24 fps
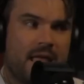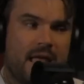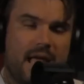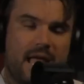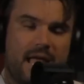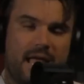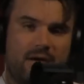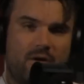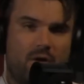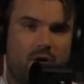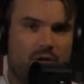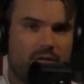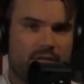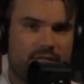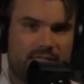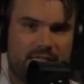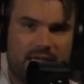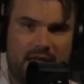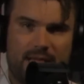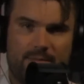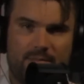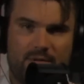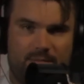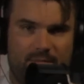and all the
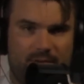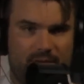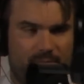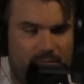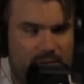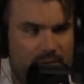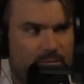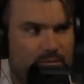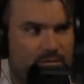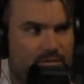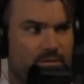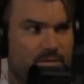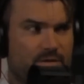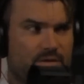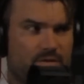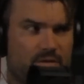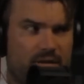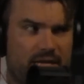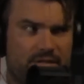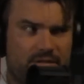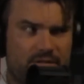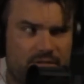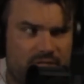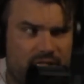time you meet people from the
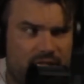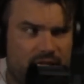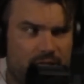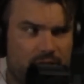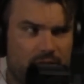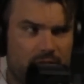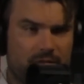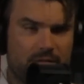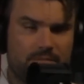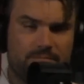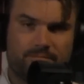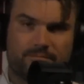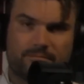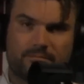Directors Guild